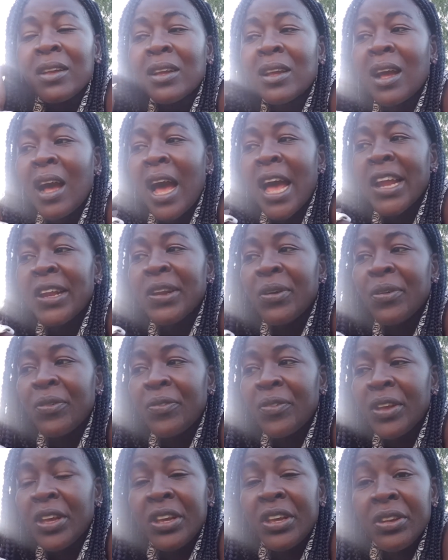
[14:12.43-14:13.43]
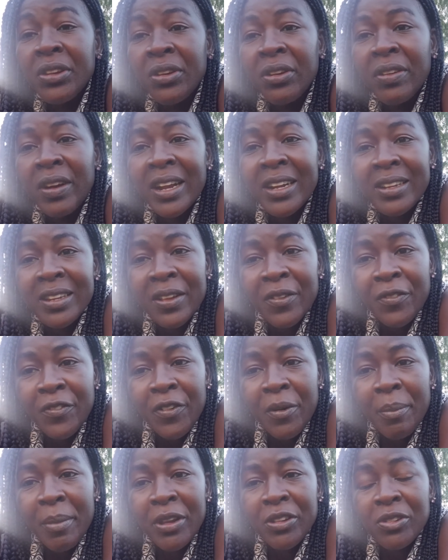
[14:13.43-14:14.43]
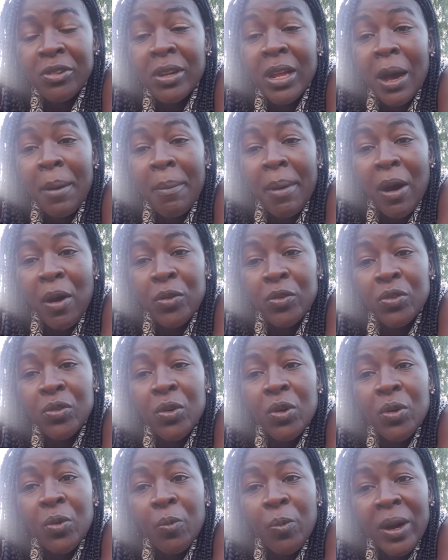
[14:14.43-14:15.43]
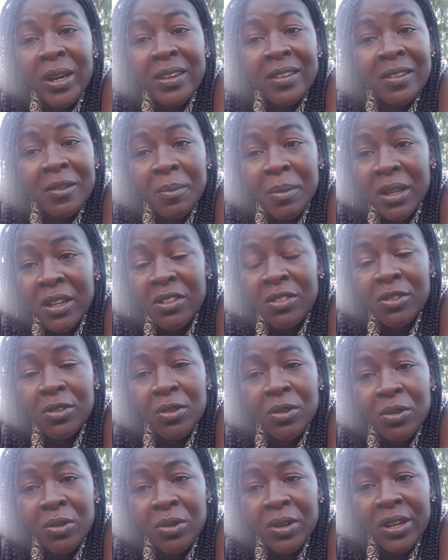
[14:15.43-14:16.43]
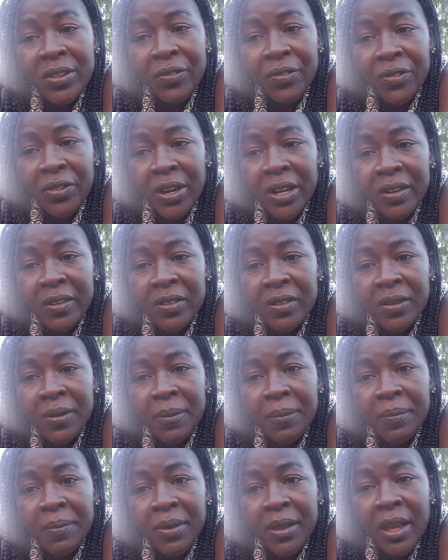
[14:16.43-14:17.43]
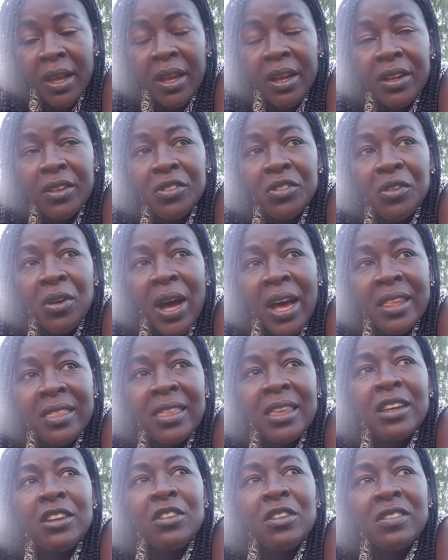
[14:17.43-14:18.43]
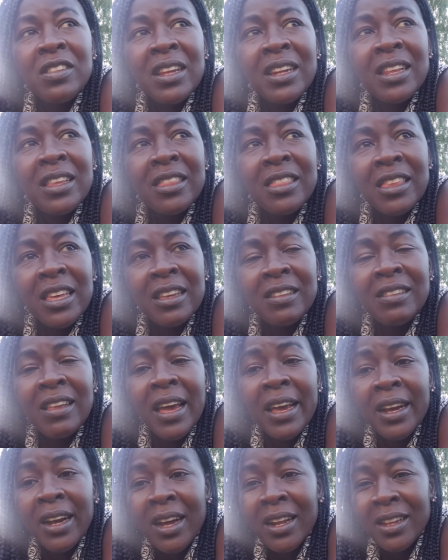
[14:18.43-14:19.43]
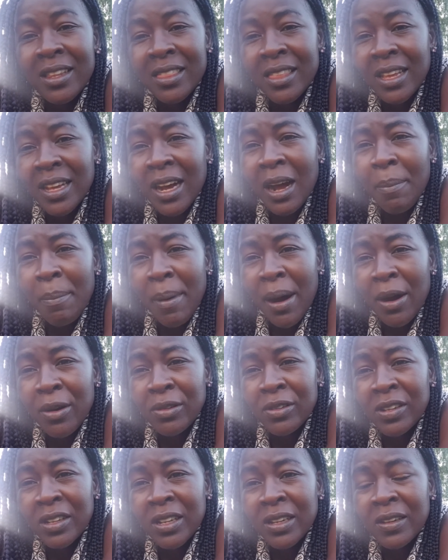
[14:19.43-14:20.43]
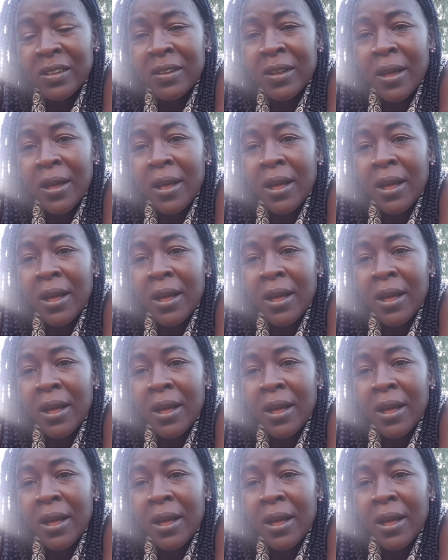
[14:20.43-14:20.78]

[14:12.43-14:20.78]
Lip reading: kind of ignorant information about what it means to look different. So I think those are the things I can think about it.